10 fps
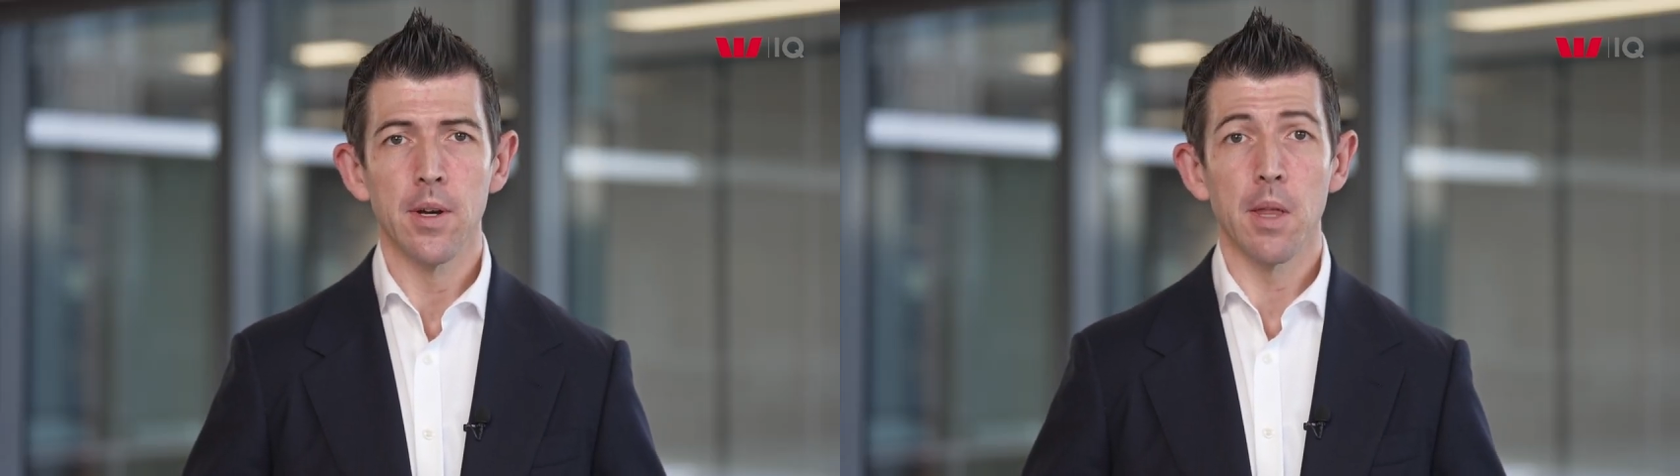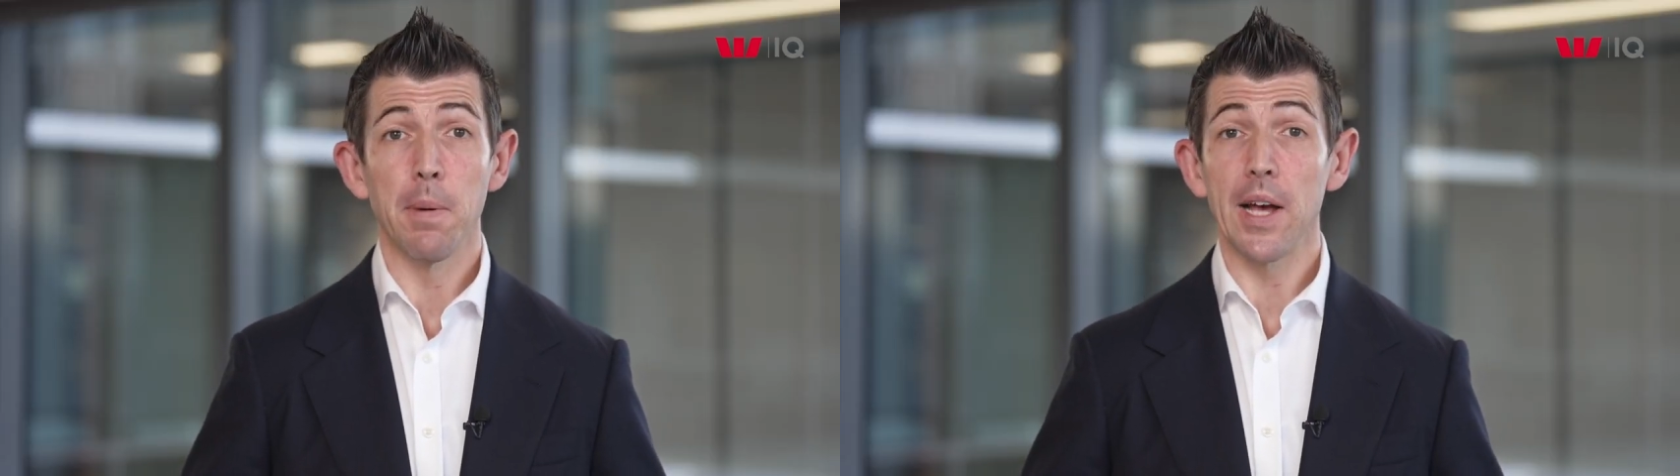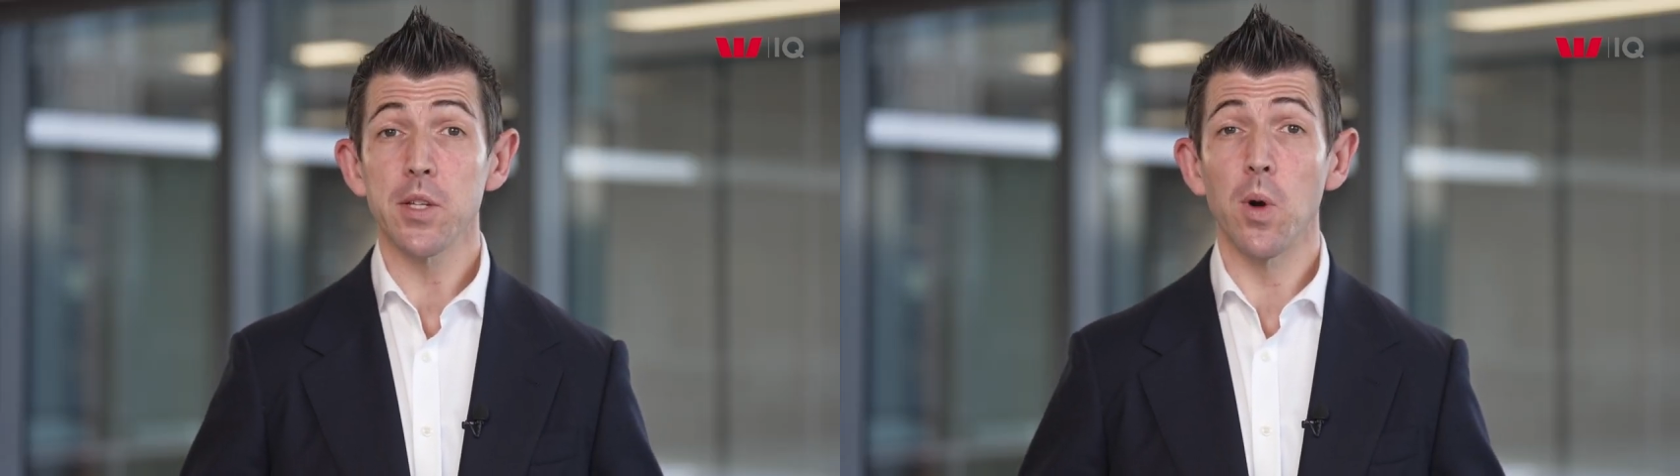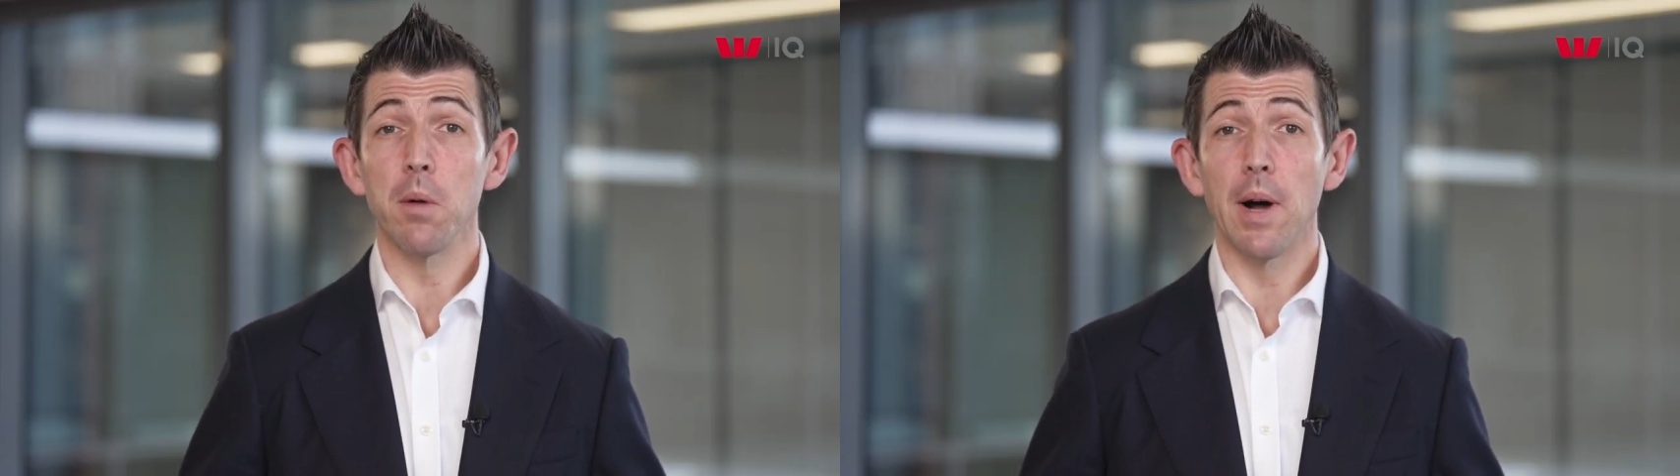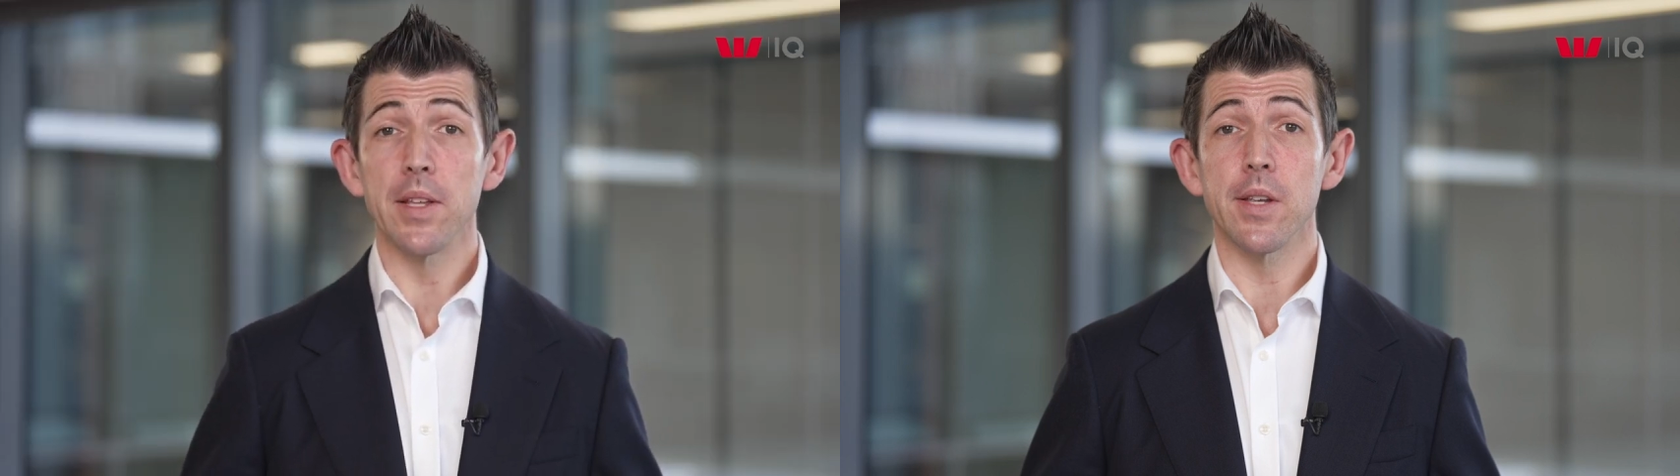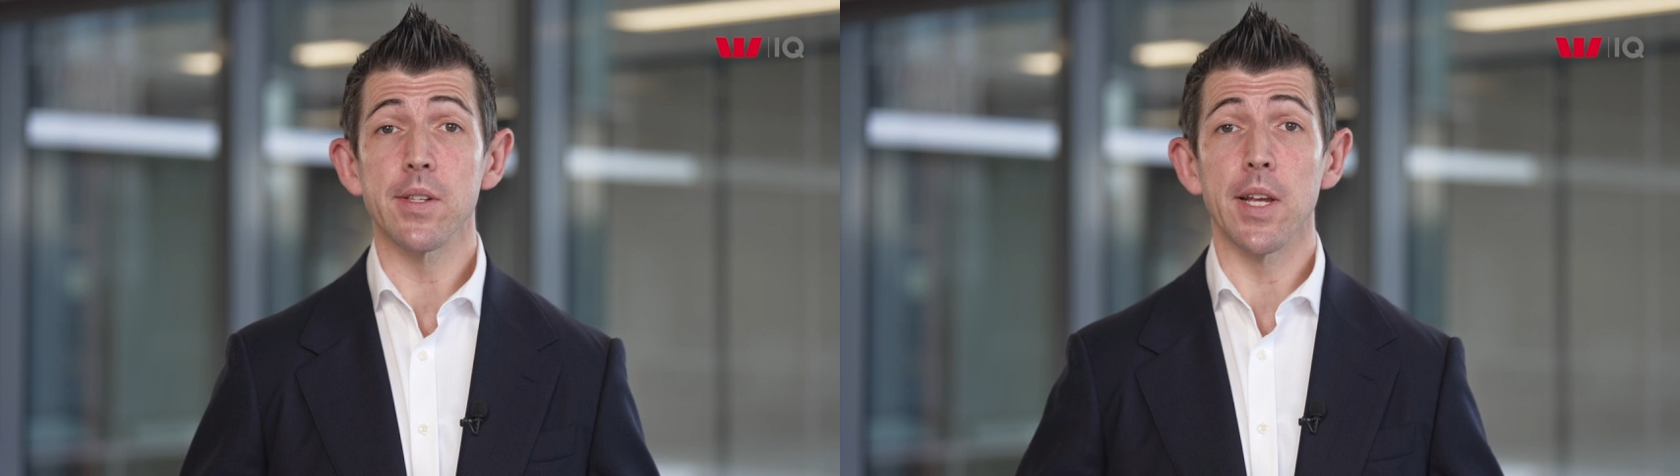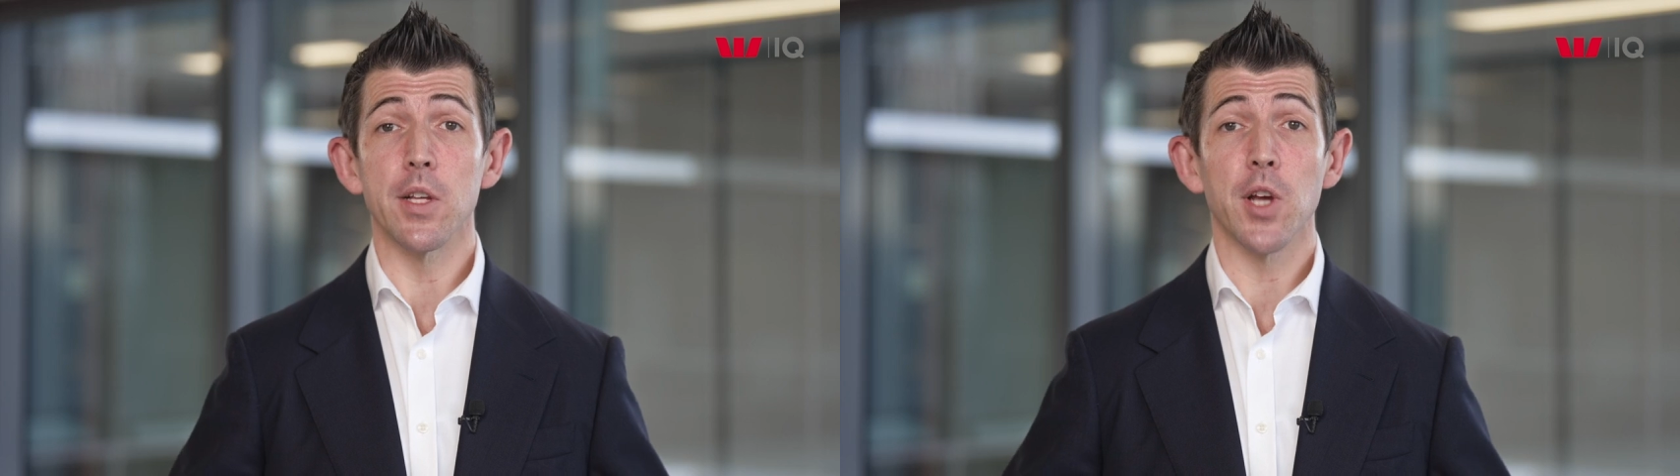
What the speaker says: The past 12 months has seen